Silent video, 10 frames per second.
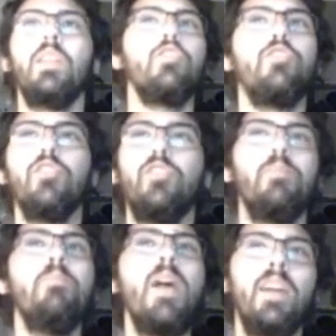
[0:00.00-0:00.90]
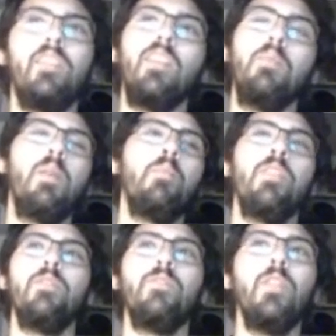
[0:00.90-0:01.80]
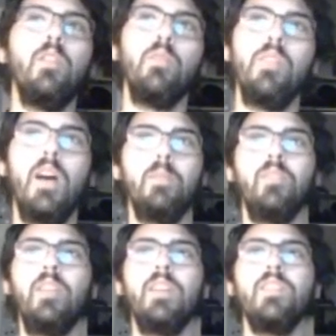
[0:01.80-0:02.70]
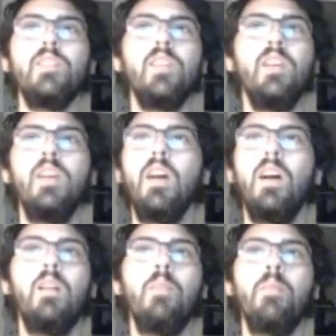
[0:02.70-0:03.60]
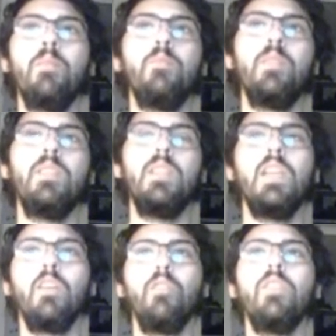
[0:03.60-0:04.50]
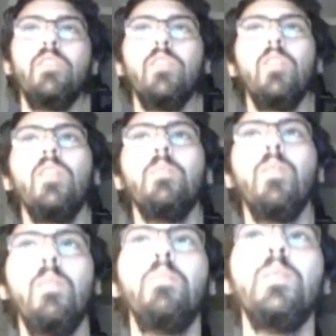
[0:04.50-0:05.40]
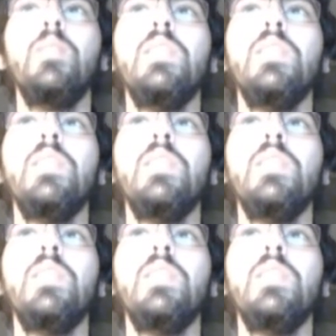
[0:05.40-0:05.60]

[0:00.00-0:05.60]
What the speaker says: just max out the memory and fill it with NOP sleds. I mean, we'd increase our probability